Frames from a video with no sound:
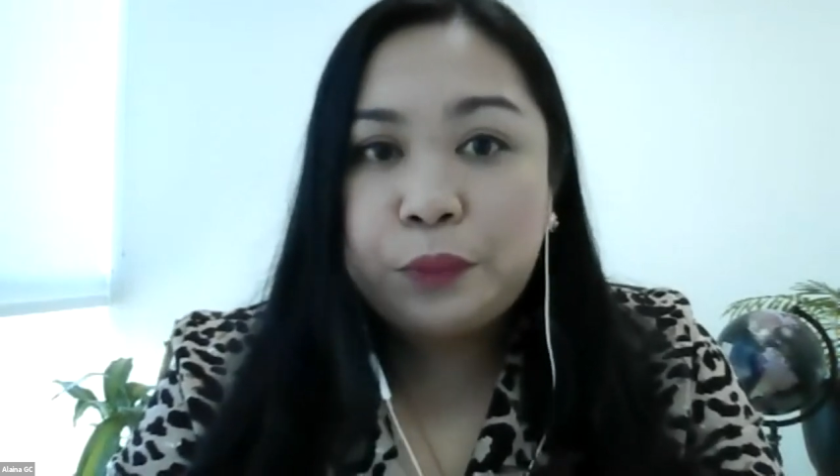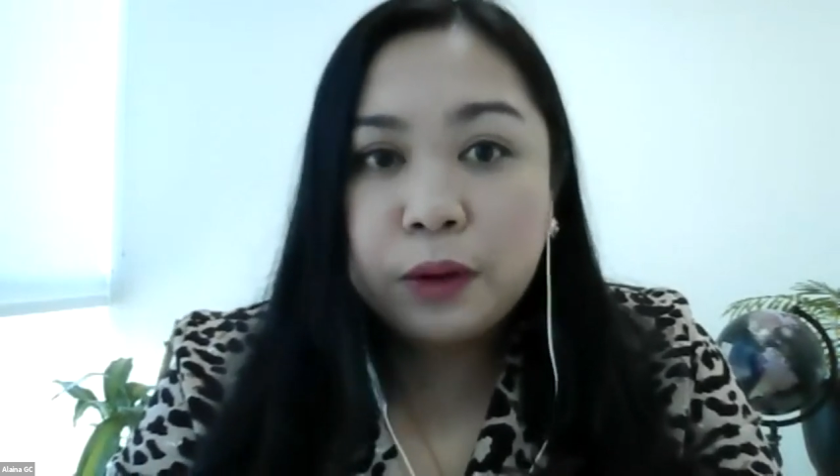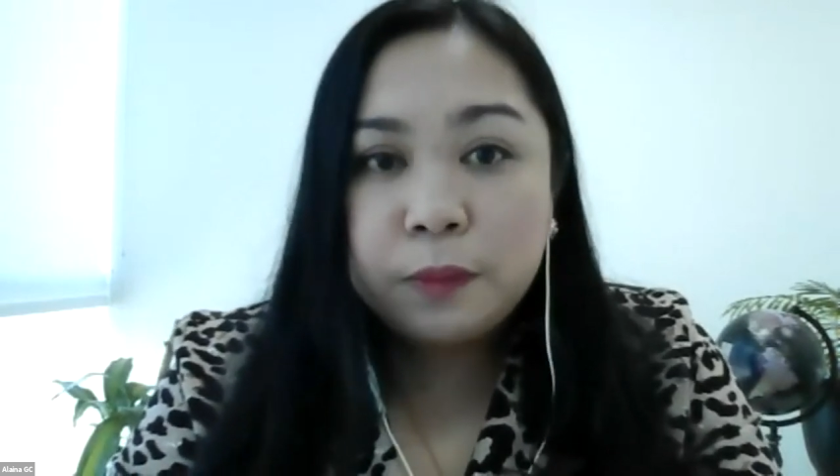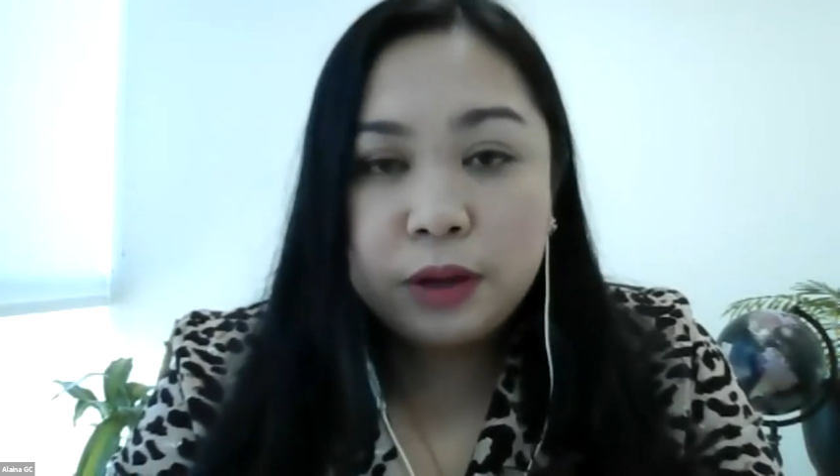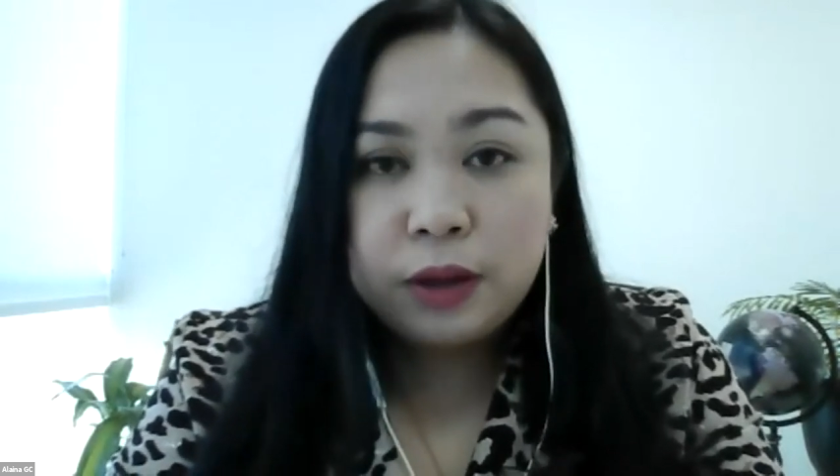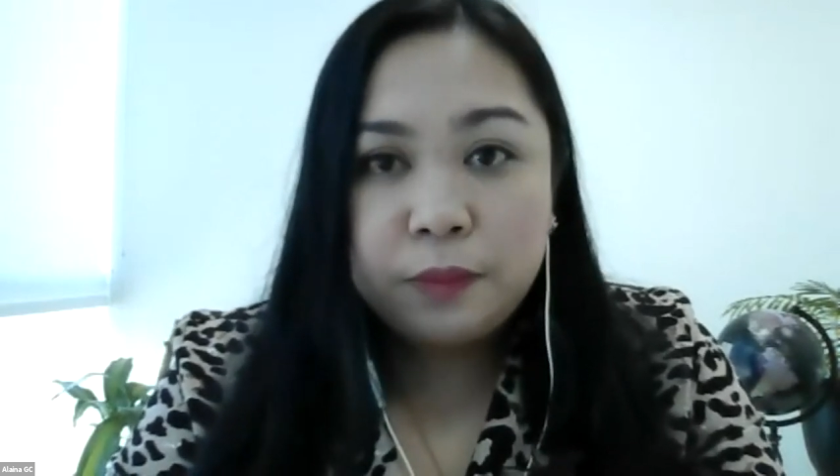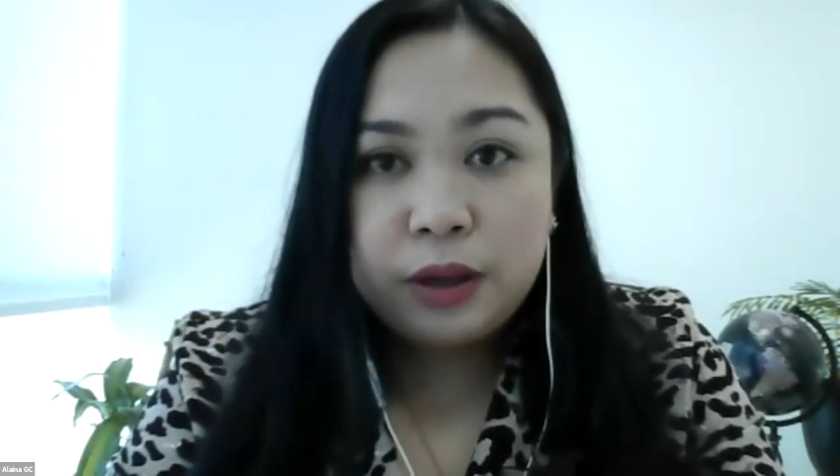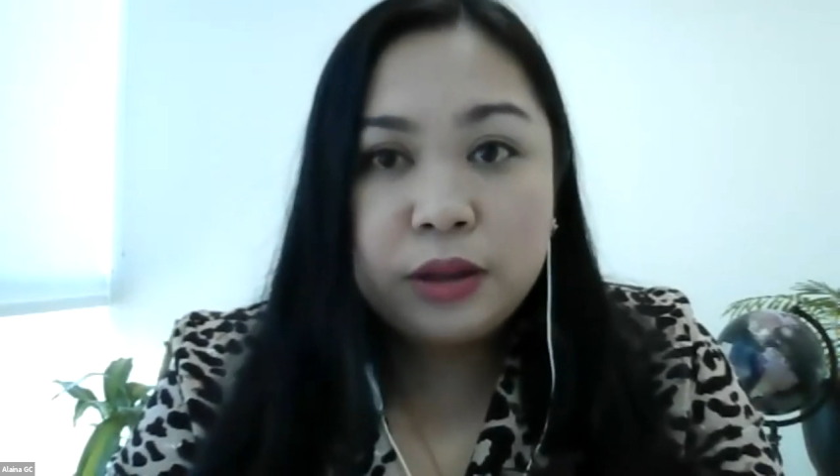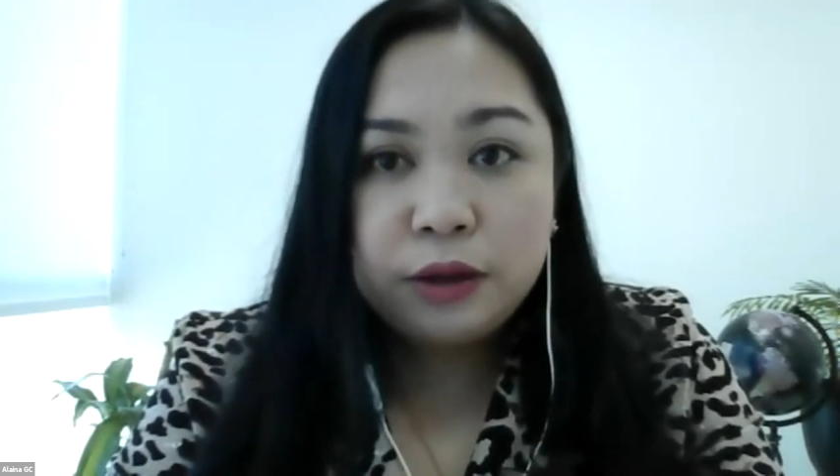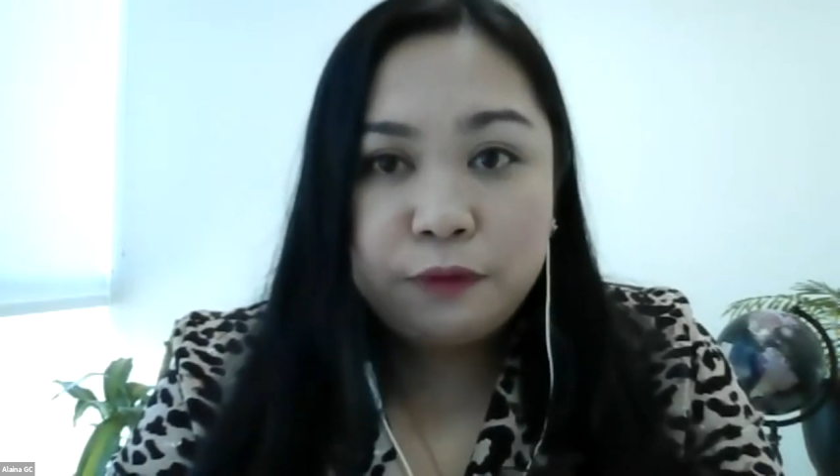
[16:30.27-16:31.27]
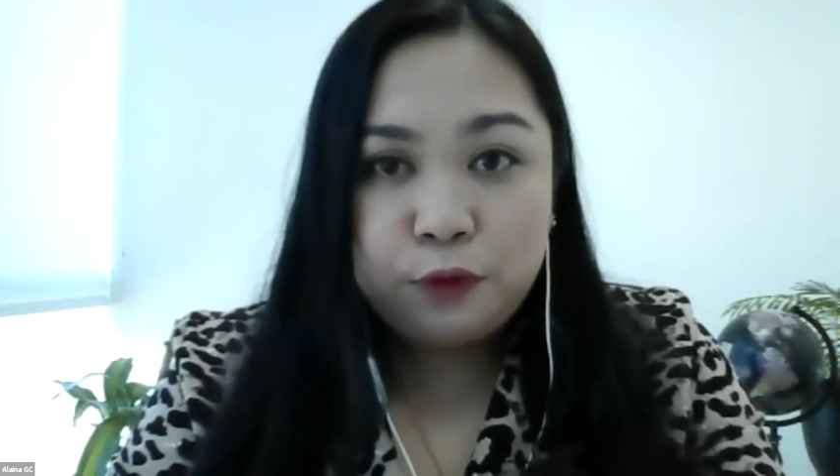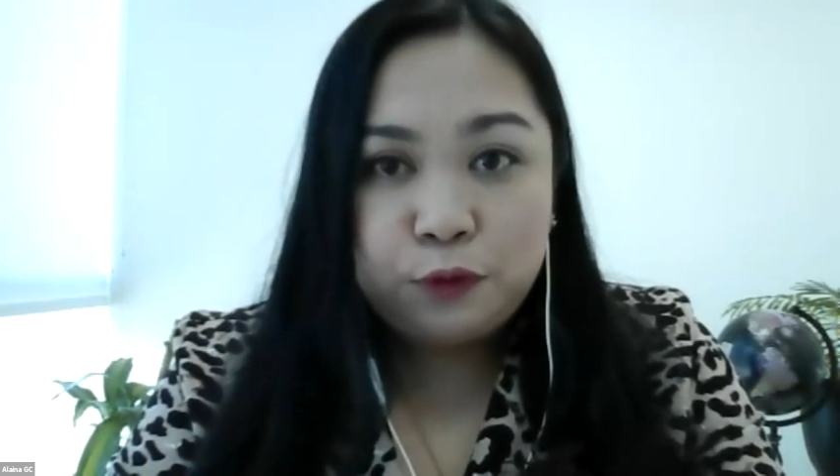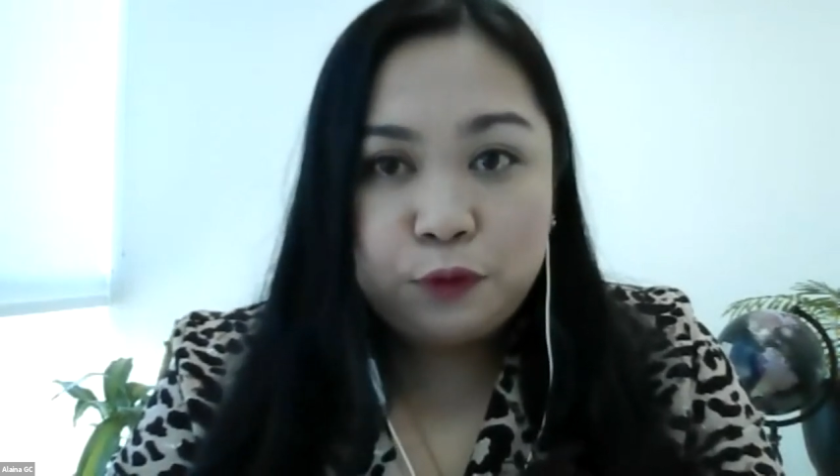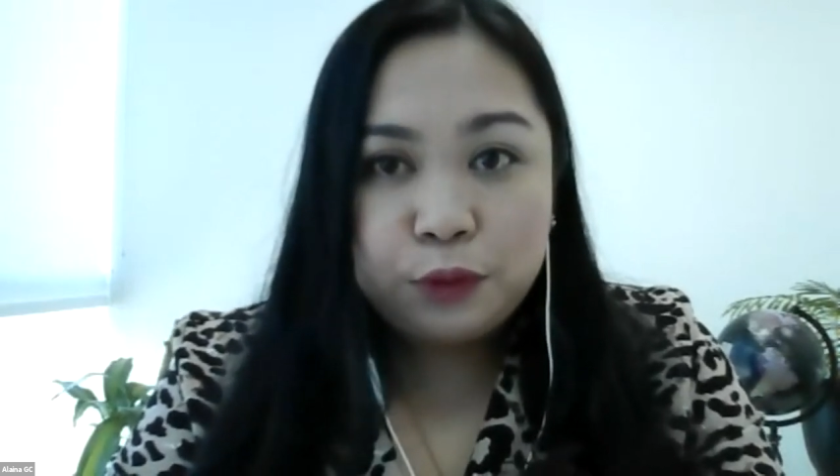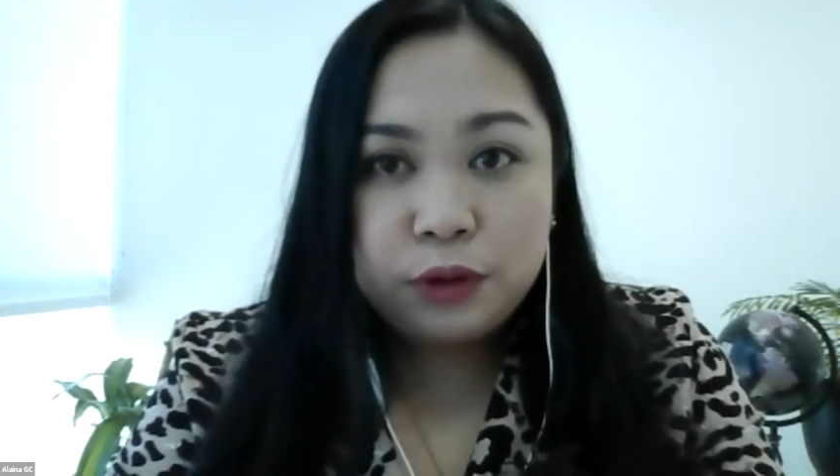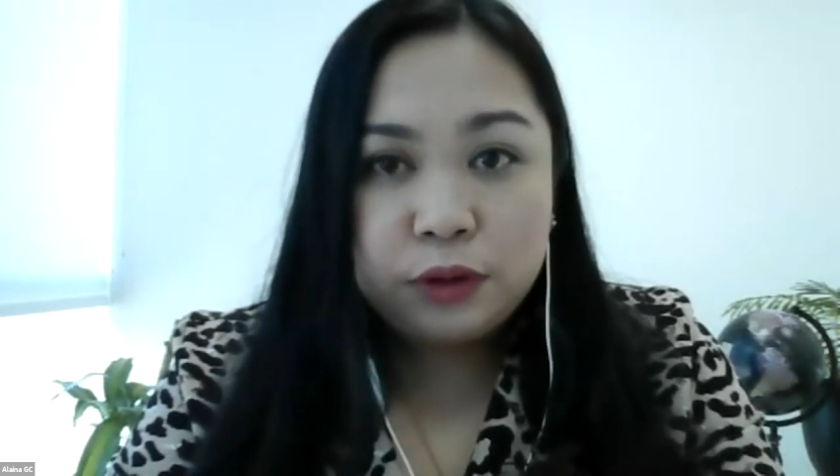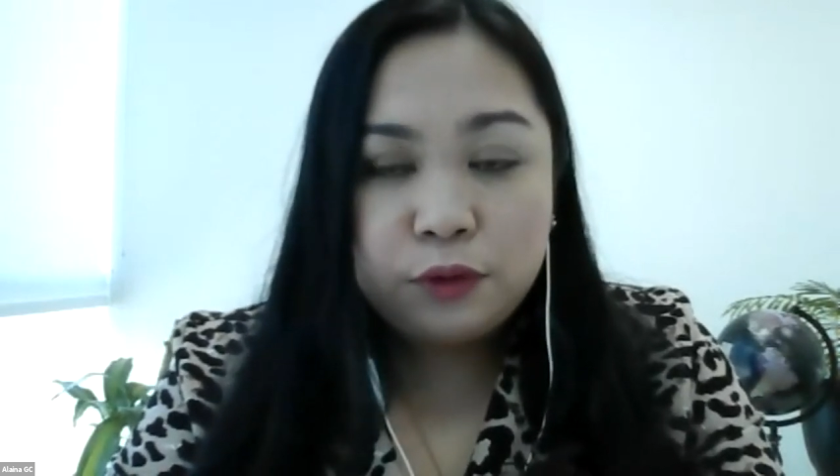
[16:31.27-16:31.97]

problem in the future.